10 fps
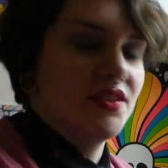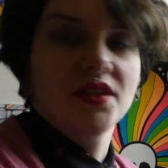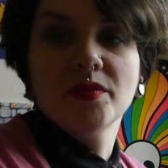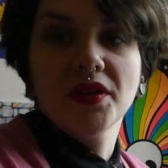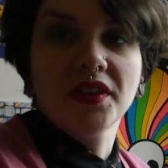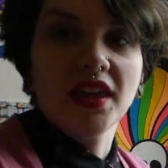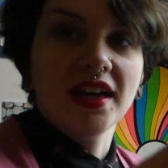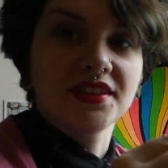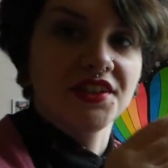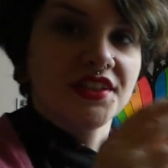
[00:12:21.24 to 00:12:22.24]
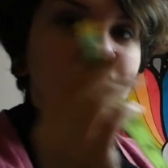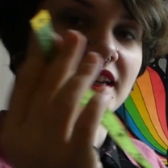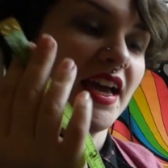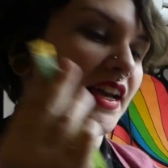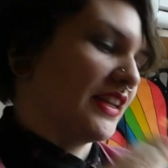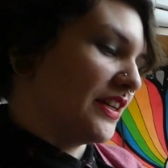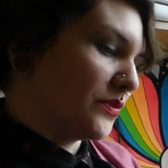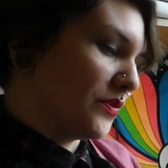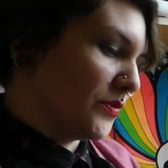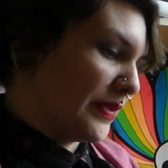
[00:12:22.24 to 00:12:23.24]
Sorry, both the cats are just like hanging out
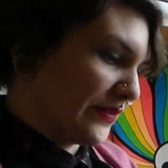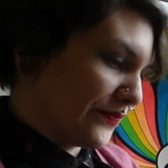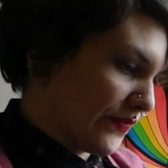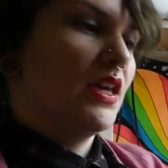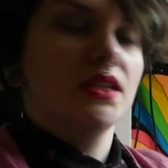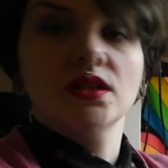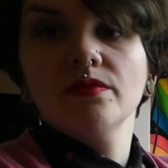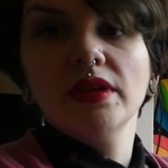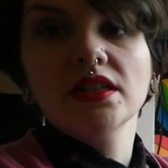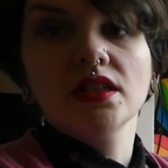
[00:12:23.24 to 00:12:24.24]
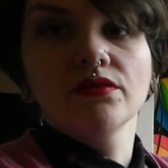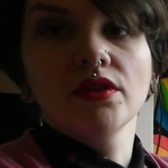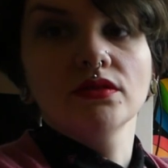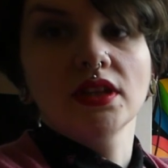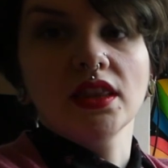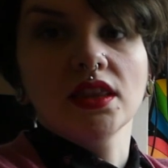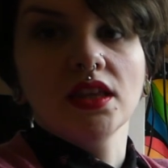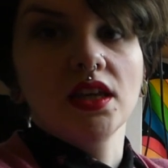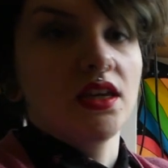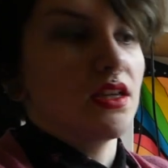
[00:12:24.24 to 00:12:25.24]
grooming. So I'm basically rolling
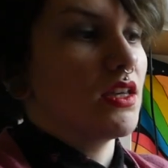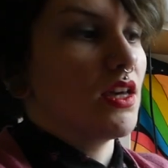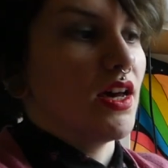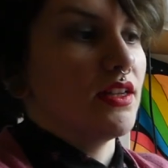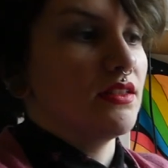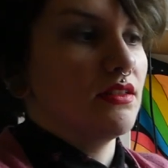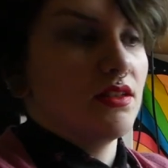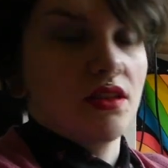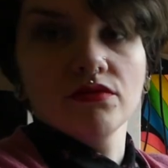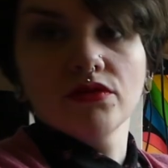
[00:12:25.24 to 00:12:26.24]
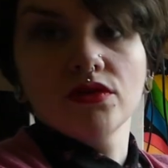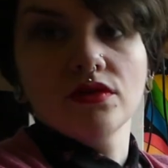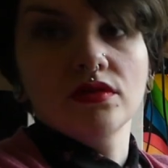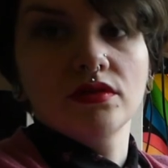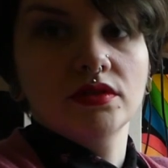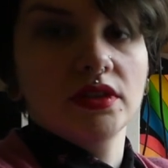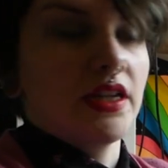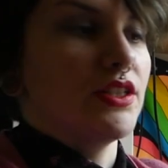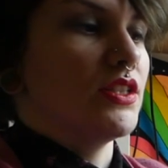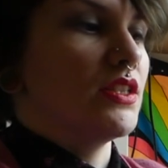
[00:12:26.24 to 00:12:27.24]
the cut, so the raw
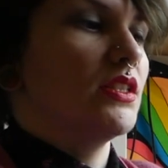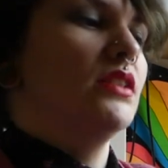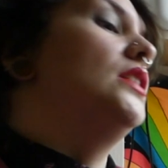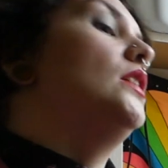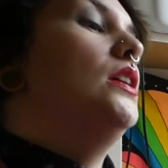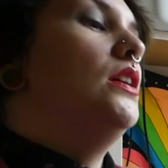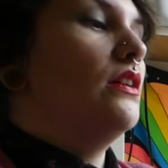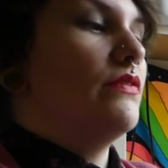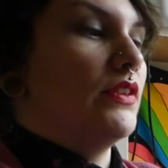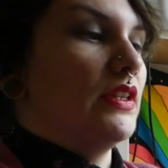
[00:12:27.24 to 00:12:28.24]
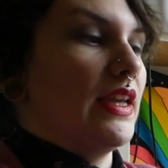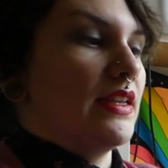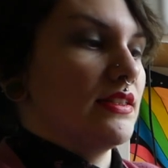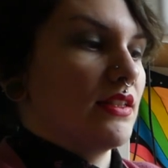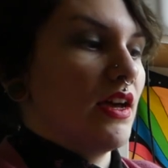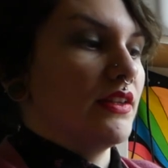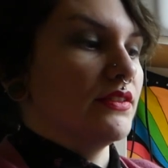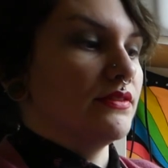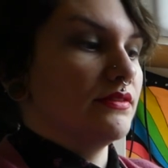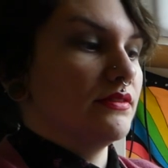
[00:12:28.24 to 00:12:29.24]
edges of the lace kind
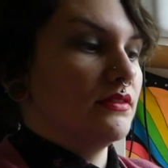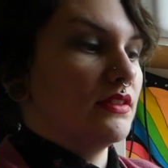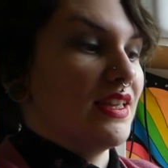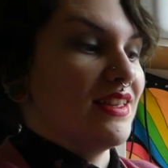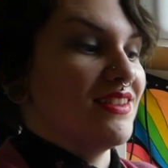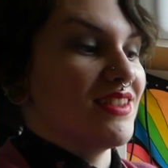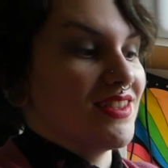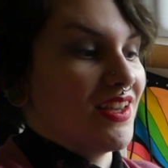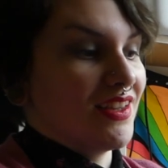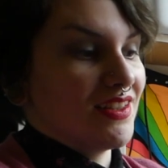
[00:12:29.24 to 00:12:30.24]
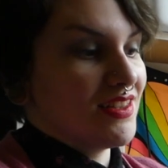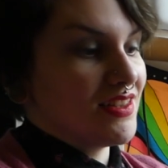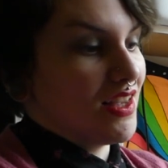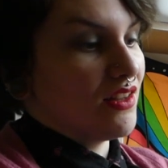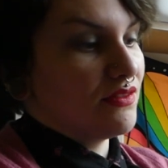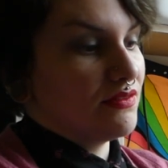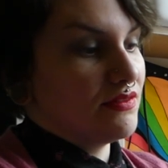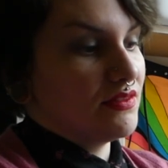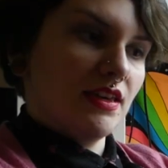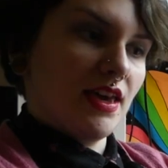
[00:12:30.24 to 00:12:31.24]
of inside itself
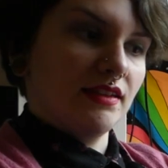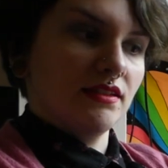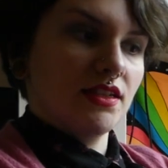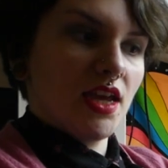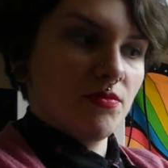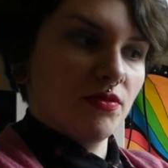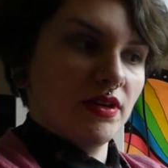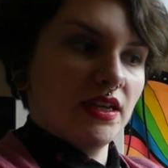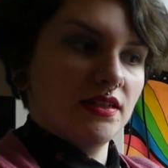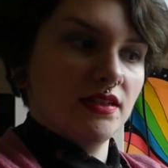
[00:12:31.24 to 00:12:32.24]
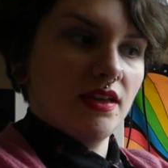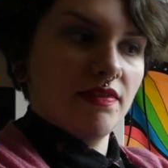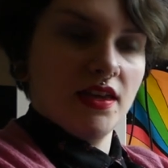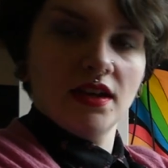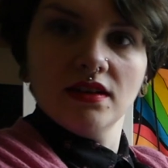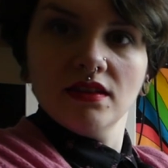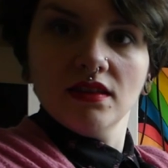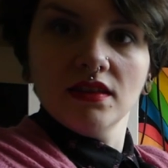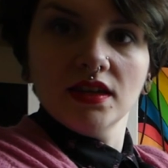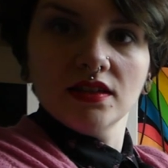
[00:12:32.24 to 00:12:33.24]
and taper it, and then
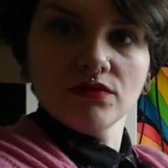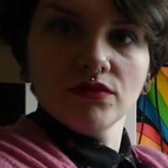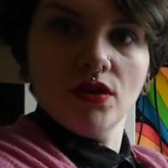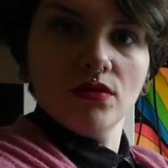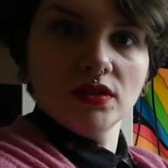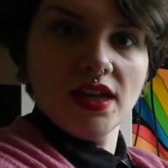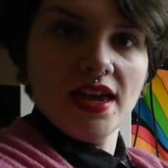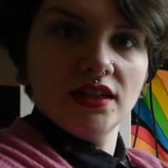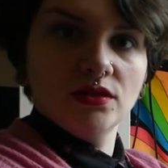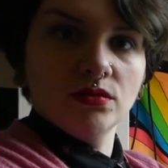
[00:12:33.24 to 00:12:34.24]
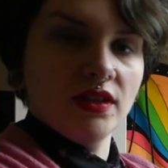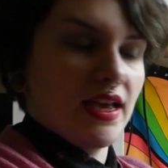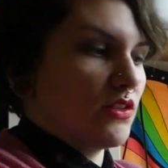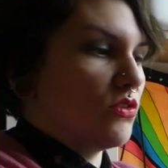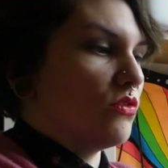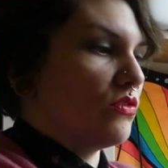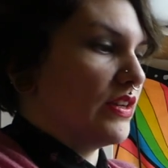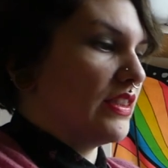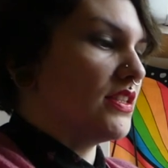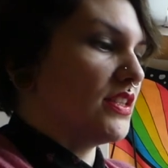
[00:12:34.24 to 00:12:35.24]
this rolled edge will get caught
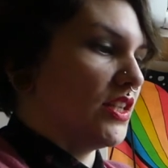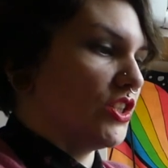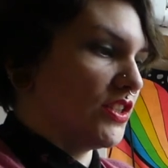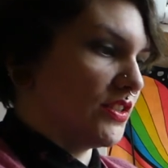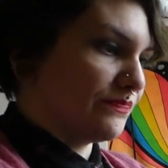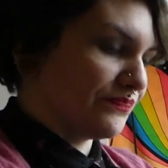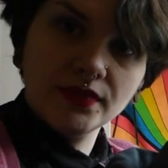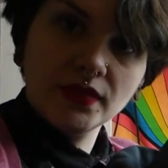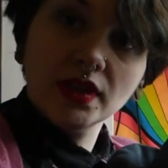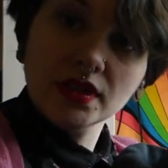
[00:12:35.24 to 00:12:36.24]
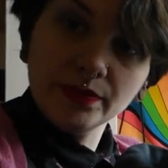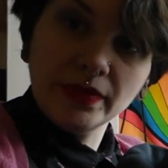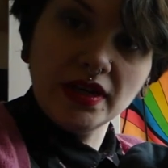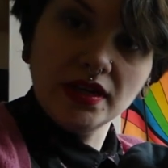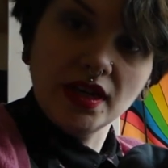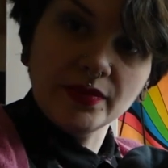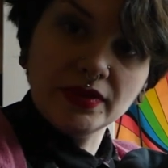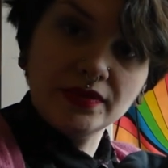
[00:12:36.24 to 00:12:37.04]
in the stitches. It's pinned up.